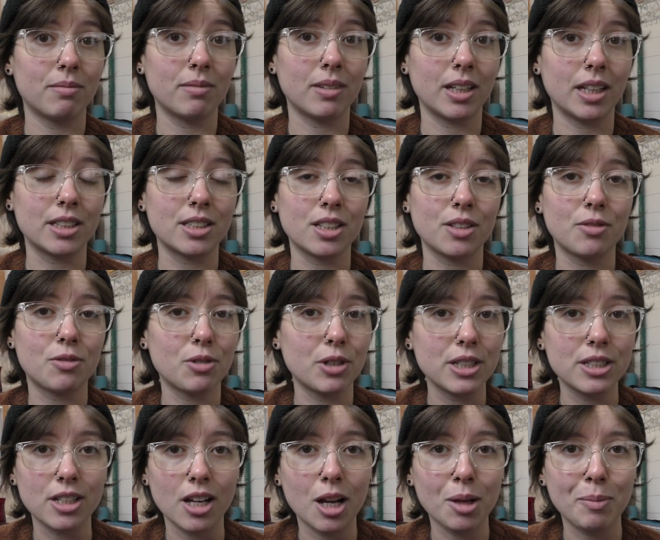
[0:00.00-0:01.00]
it's a free
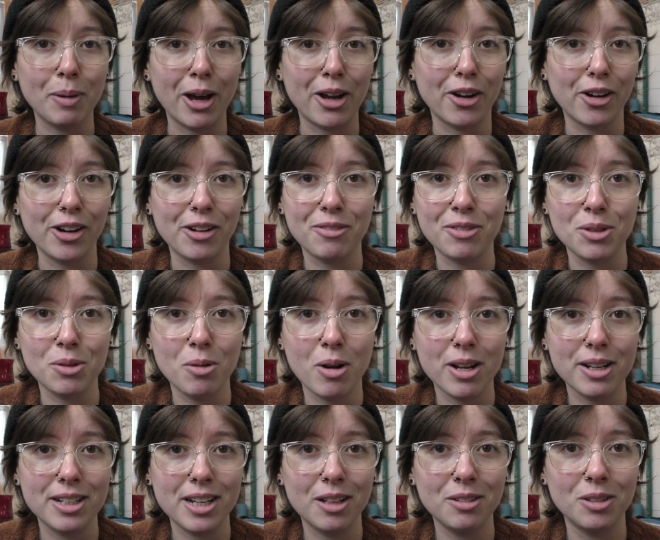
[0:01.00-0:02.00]
sock pattern if you
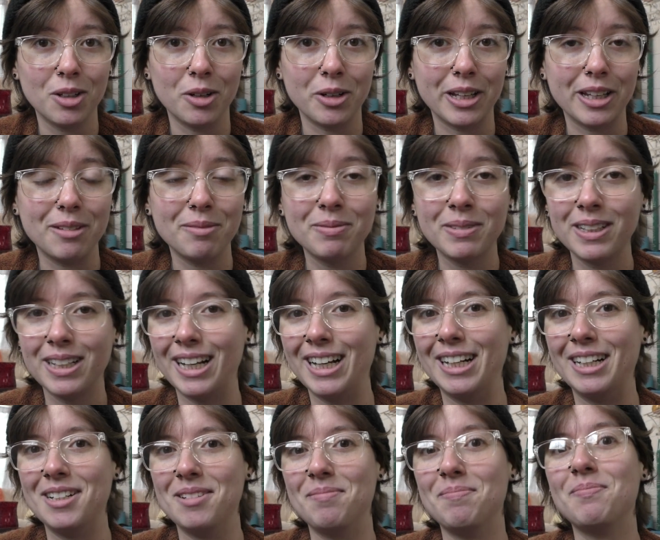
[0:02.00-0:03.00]
want to download it.
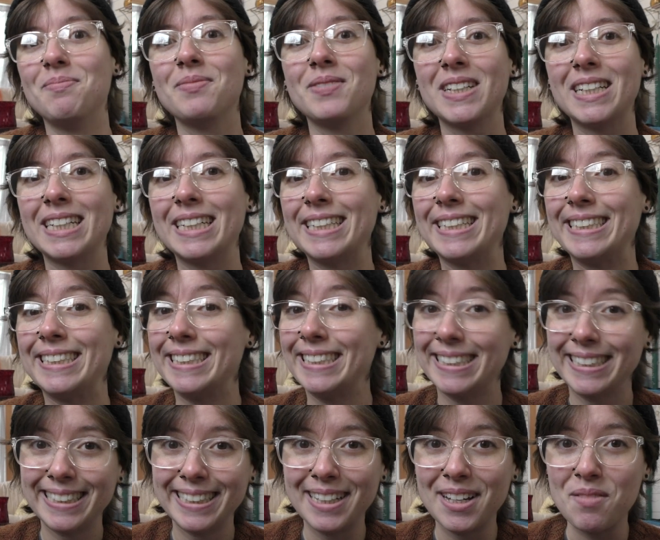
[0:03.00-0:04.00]

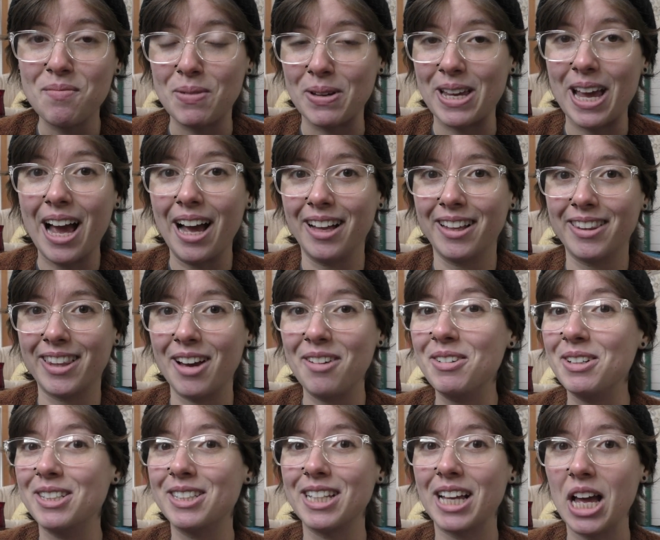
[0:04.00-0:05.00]
But yeah, that
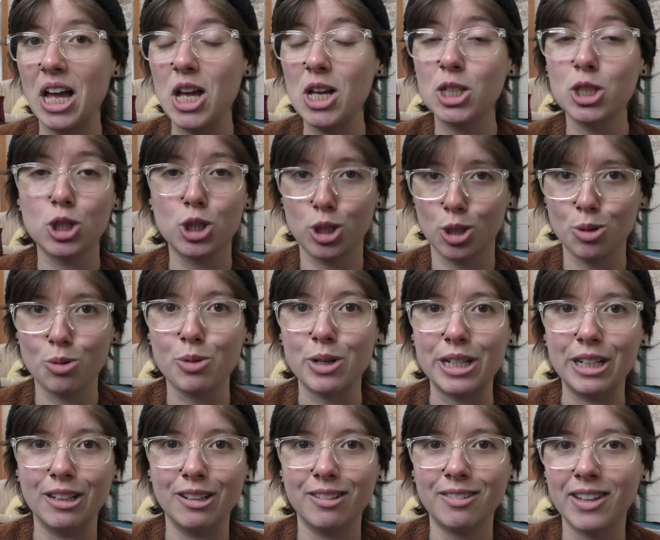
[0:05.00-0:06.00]
was
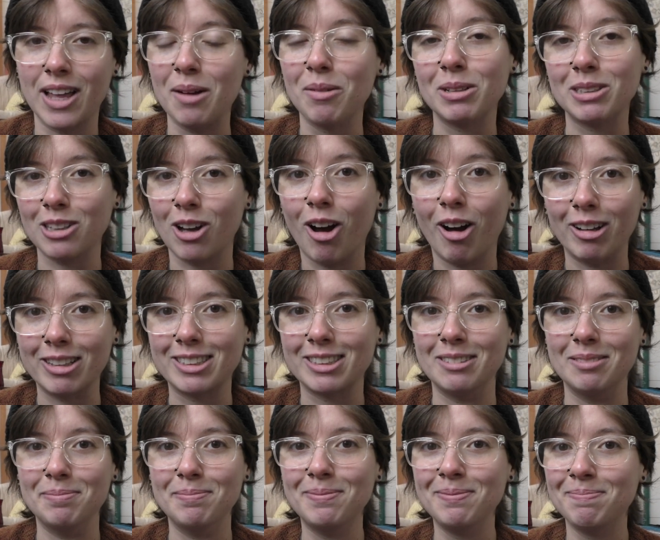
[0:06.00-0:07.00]
surreal. That was
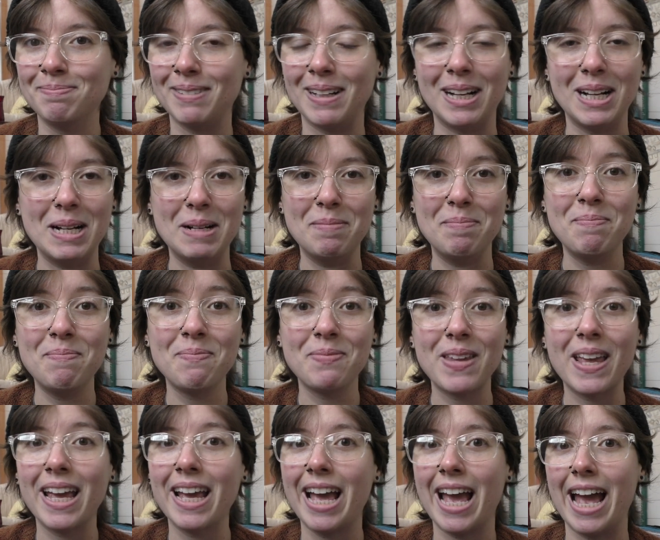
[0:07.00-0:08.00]
awesome.
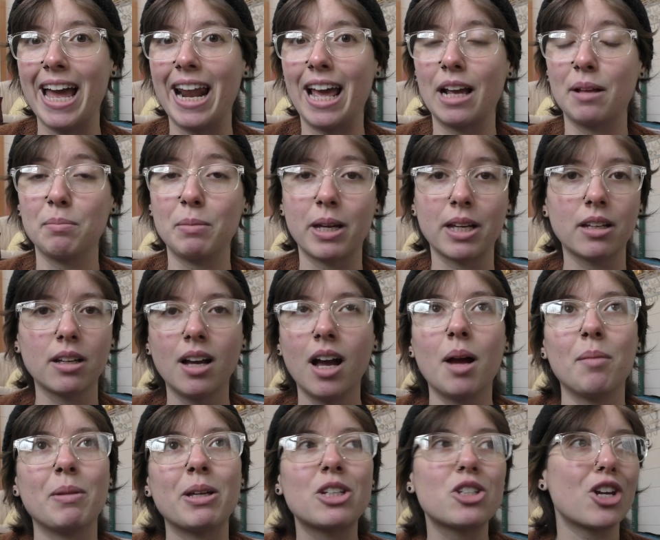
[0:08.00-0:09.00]
And
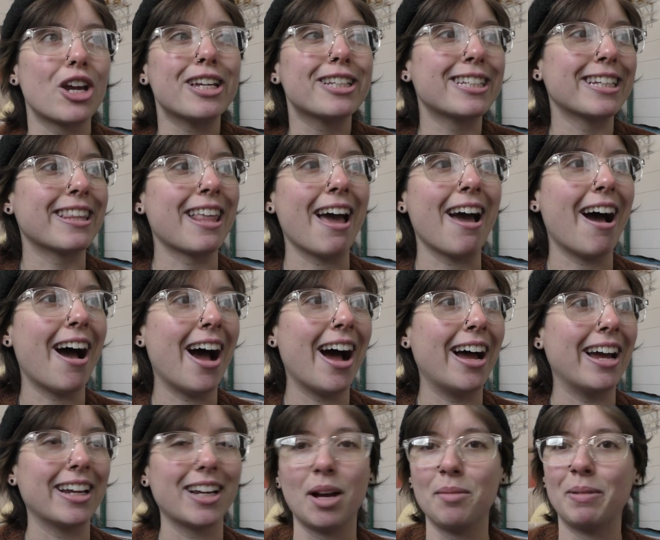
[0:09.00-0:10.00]
I'm chasing that
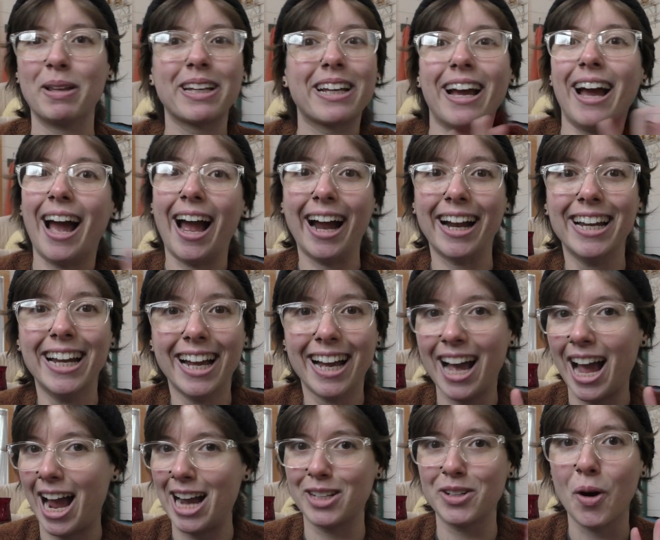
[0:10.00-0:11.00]
high.
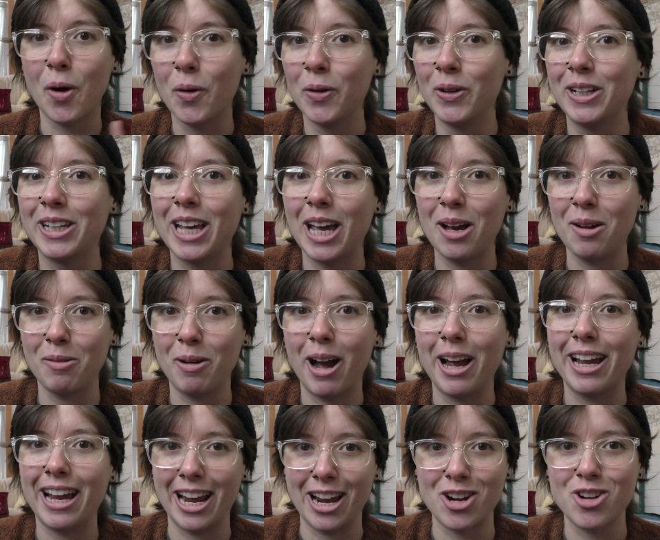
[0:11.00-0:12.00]
I totally get why
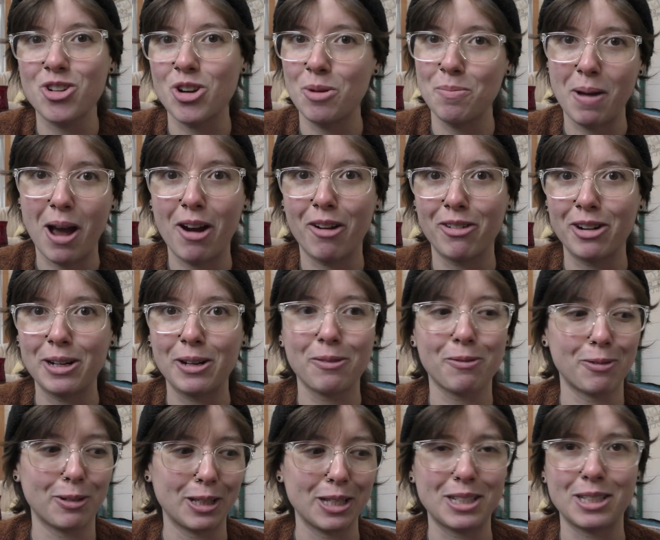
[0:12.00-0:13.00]
Andrea Mallory
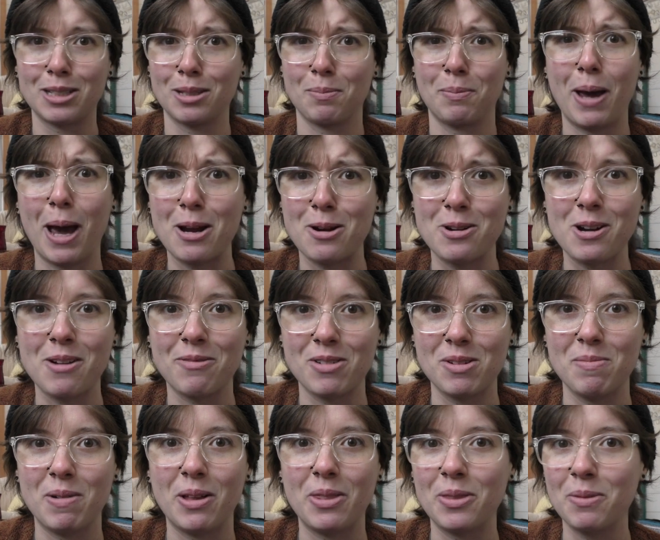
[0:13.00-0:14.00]
releases a pattern every
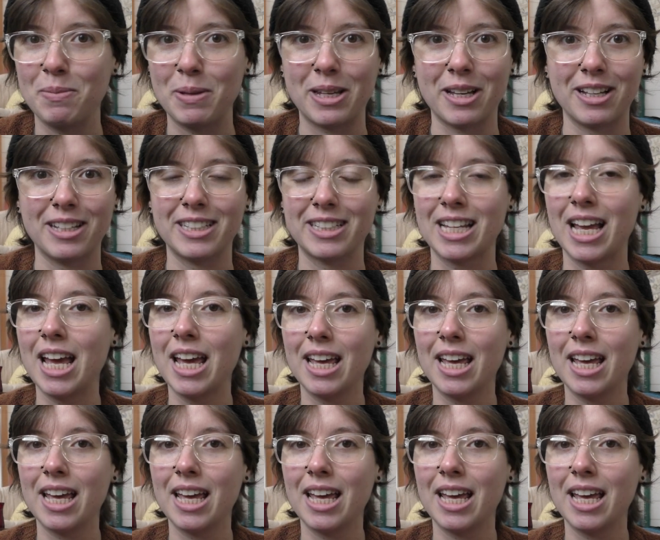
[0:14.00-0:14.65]
month, because